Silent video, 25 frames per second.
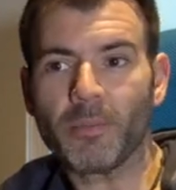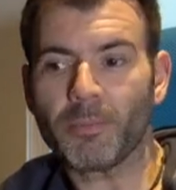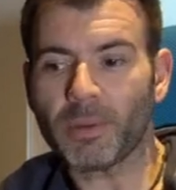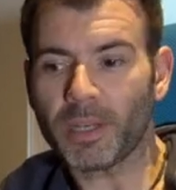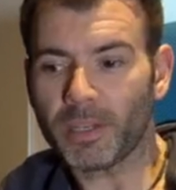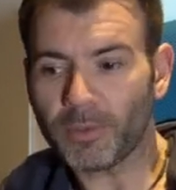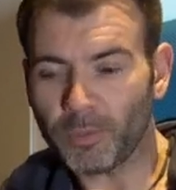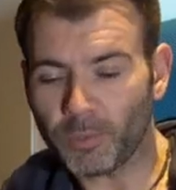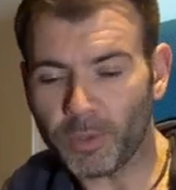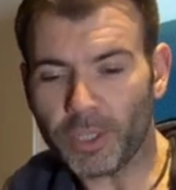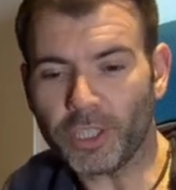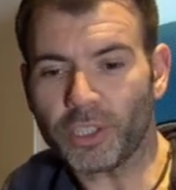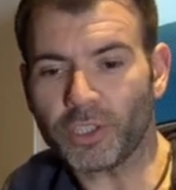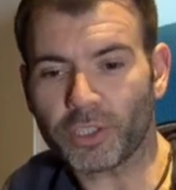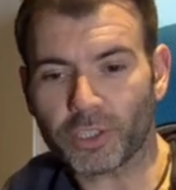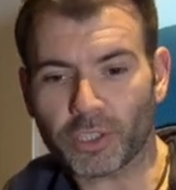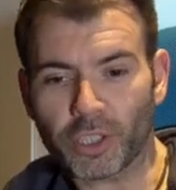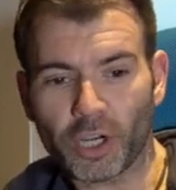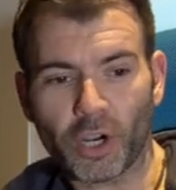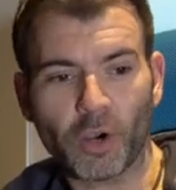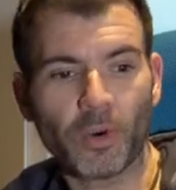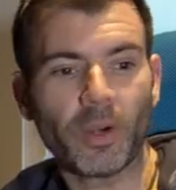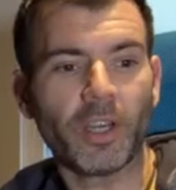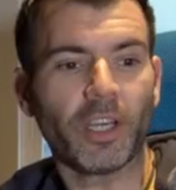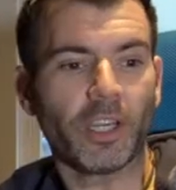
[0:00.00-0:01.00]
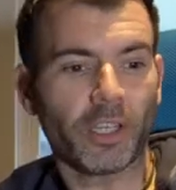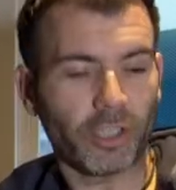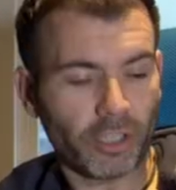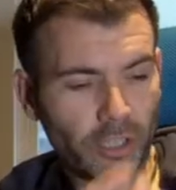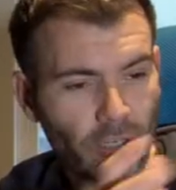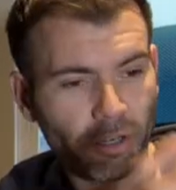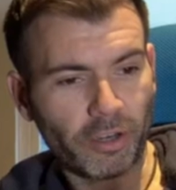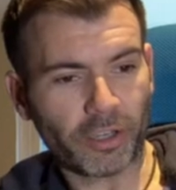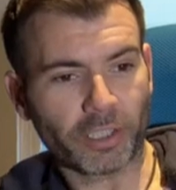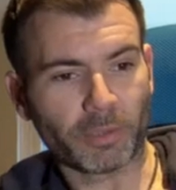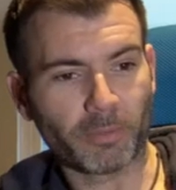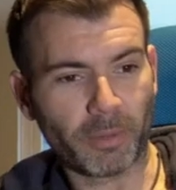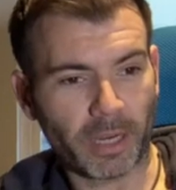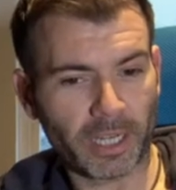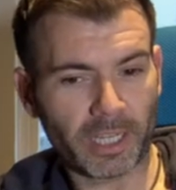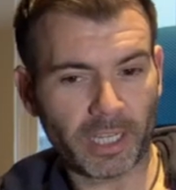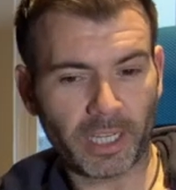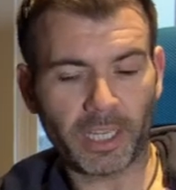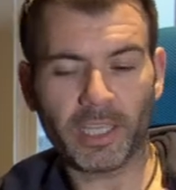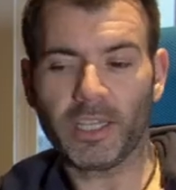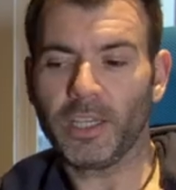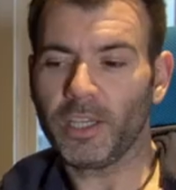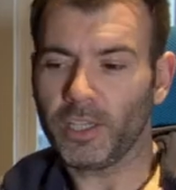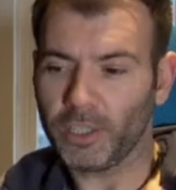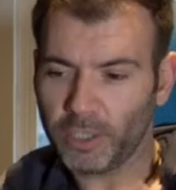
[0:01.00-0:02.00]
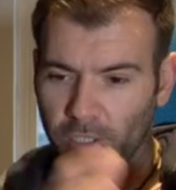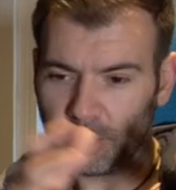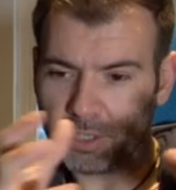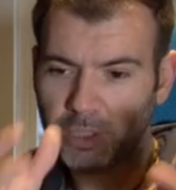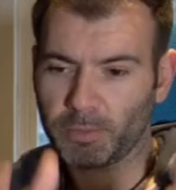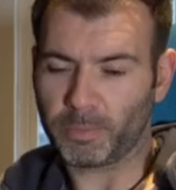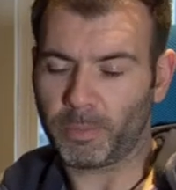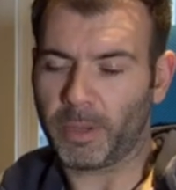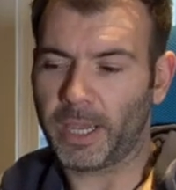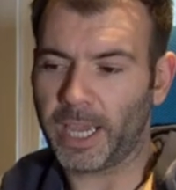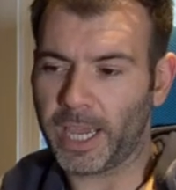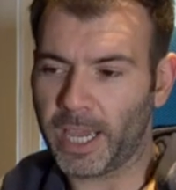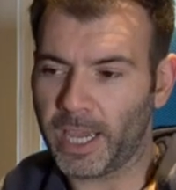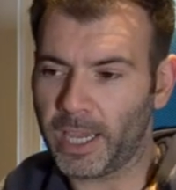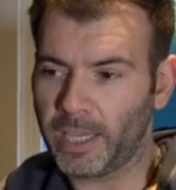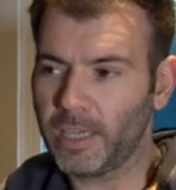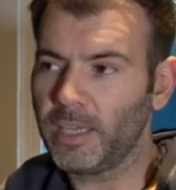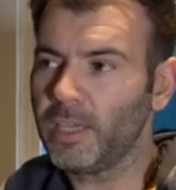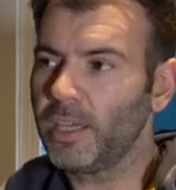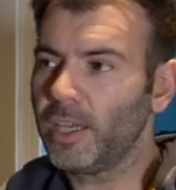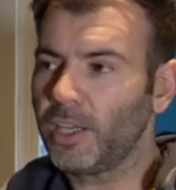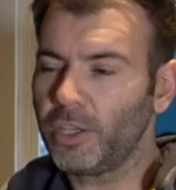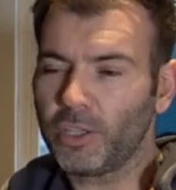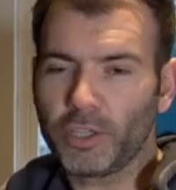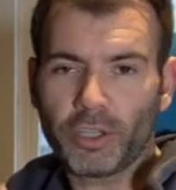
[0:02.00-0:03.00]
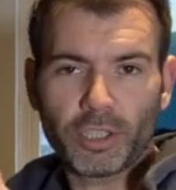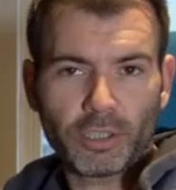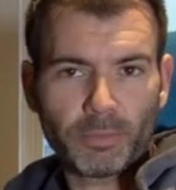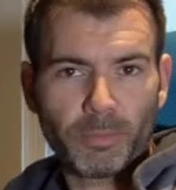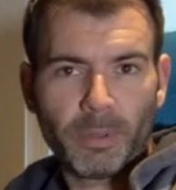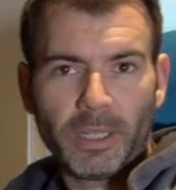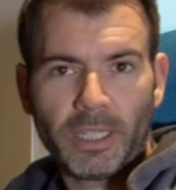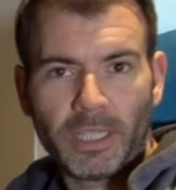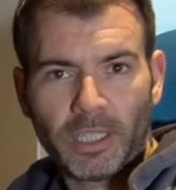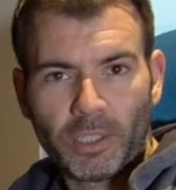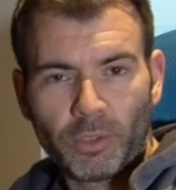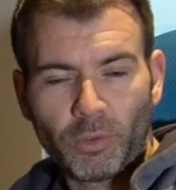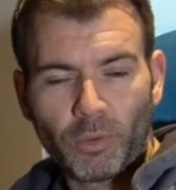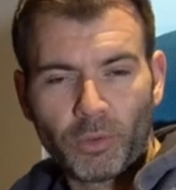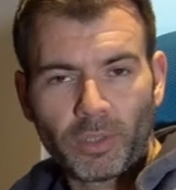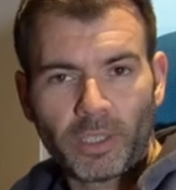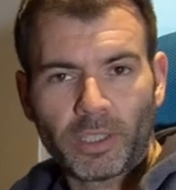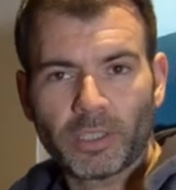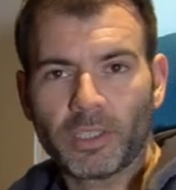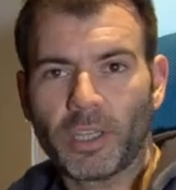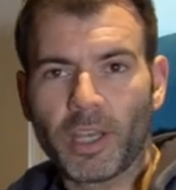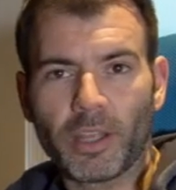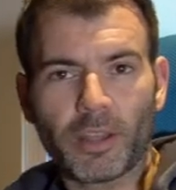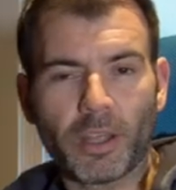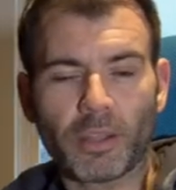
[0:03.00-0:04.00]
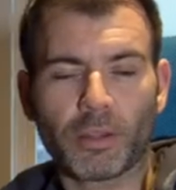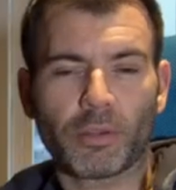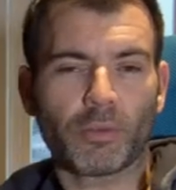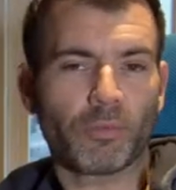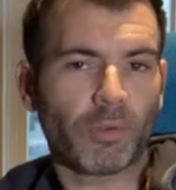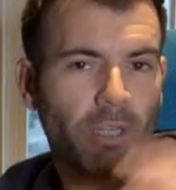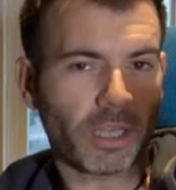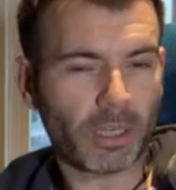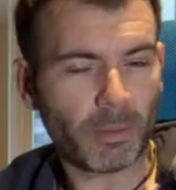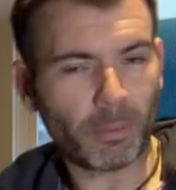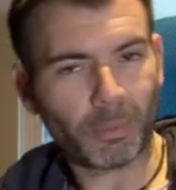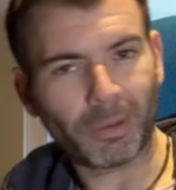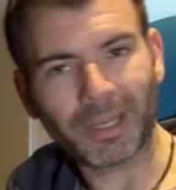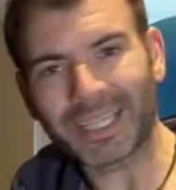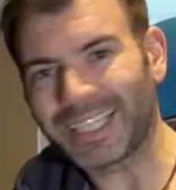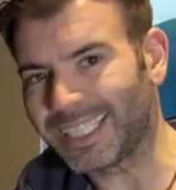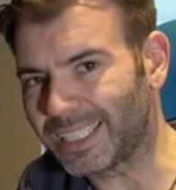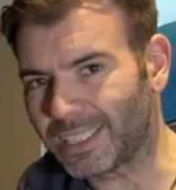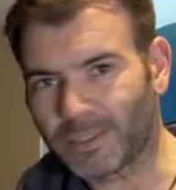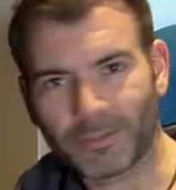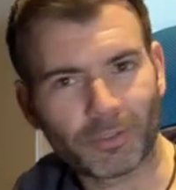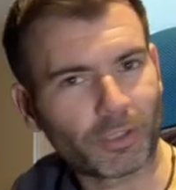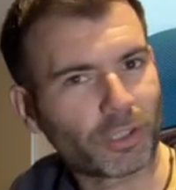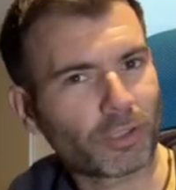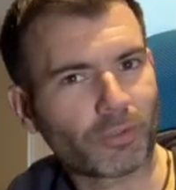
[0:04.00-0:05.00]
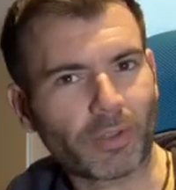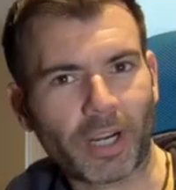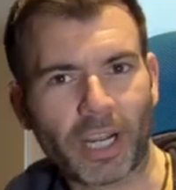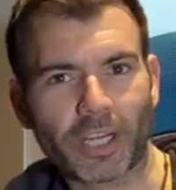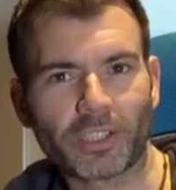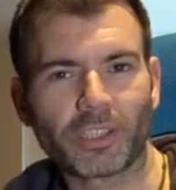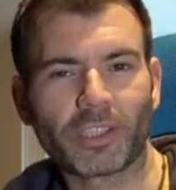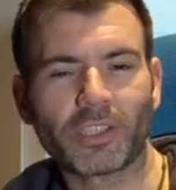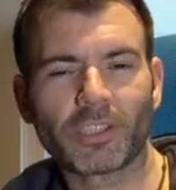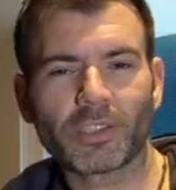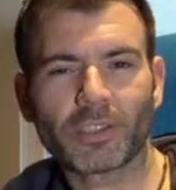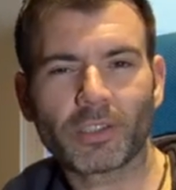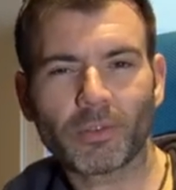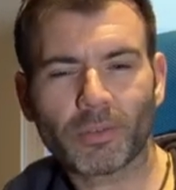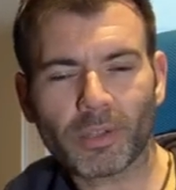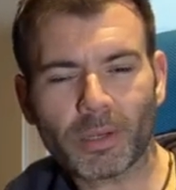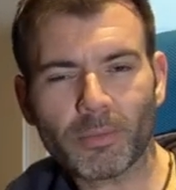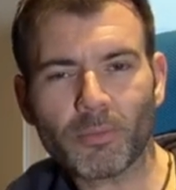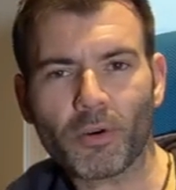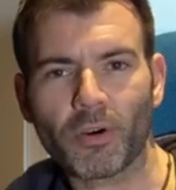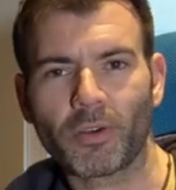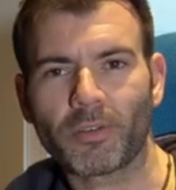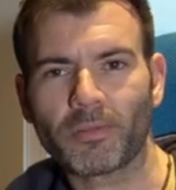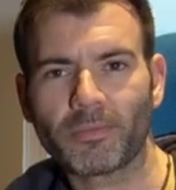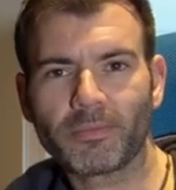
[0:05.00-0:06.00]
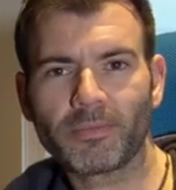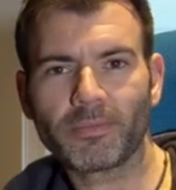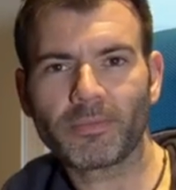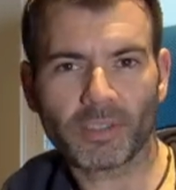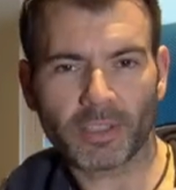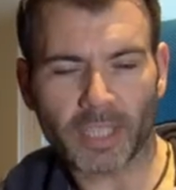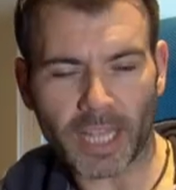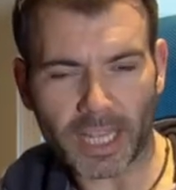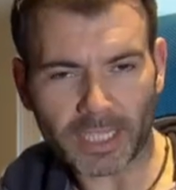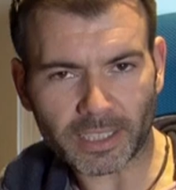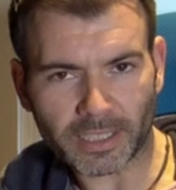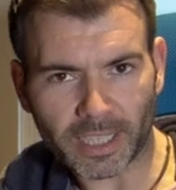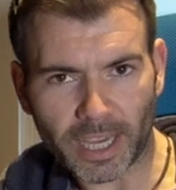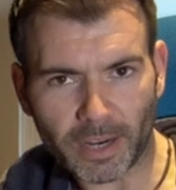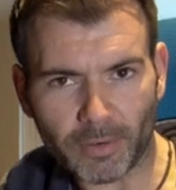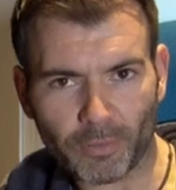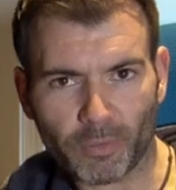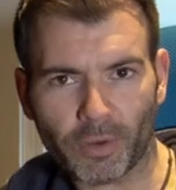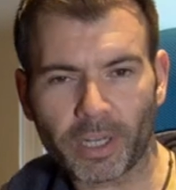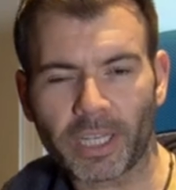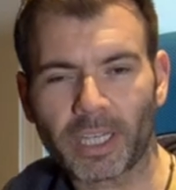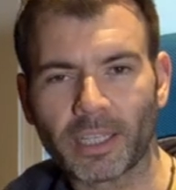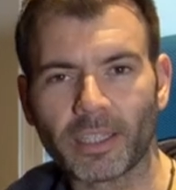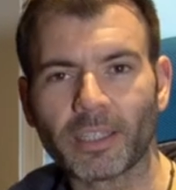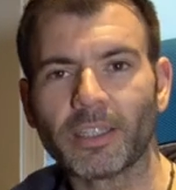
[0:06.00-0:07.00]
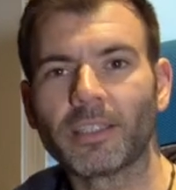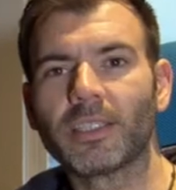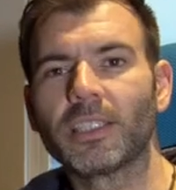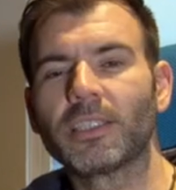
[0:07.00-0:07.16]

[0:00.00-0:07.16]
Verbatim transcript: But if we just go, here's money, here's pay, and here's building an audience, they're three completely different strategies. So come on let's get real.